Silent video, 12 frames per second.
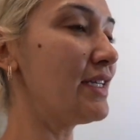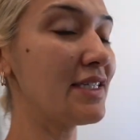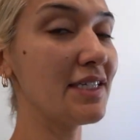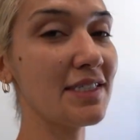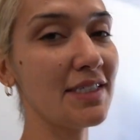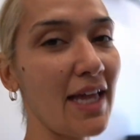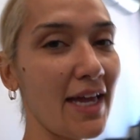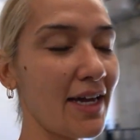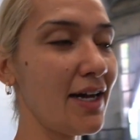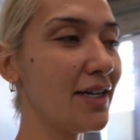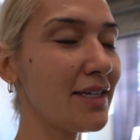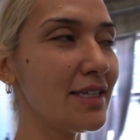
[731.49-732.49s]
to
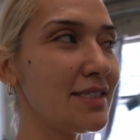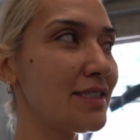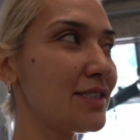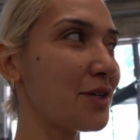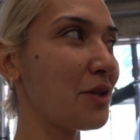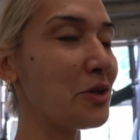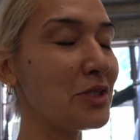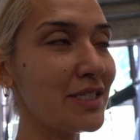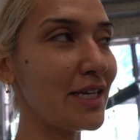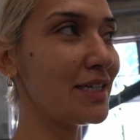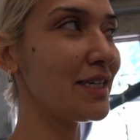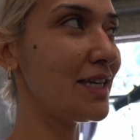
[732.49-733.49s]
snack on because it's the closest
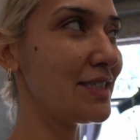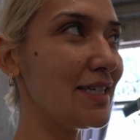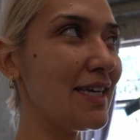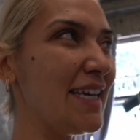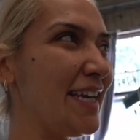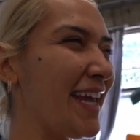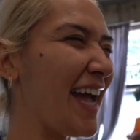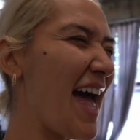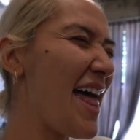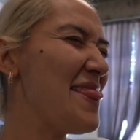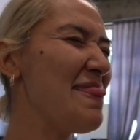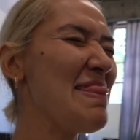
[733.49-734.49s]
I can get to eating
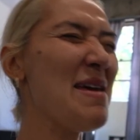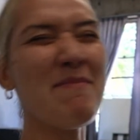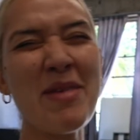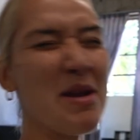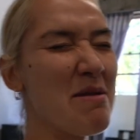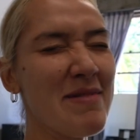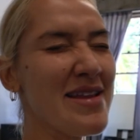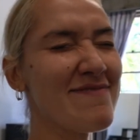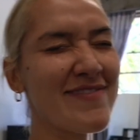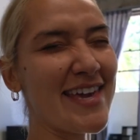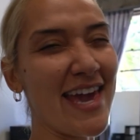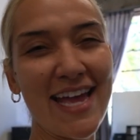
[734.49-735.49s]
unlimited amount
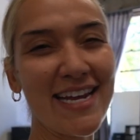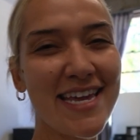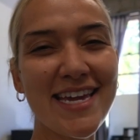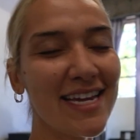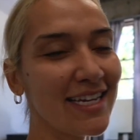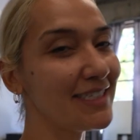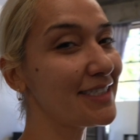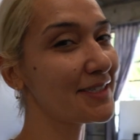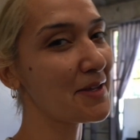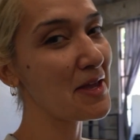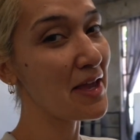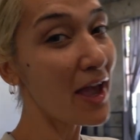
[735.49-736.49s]
of candy because
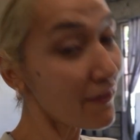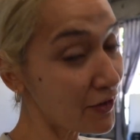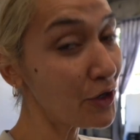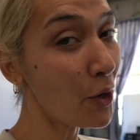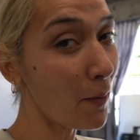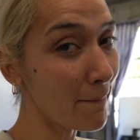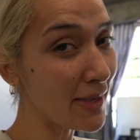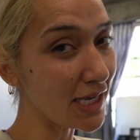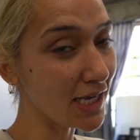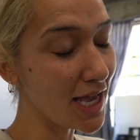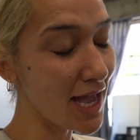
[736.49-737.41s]
if you know me,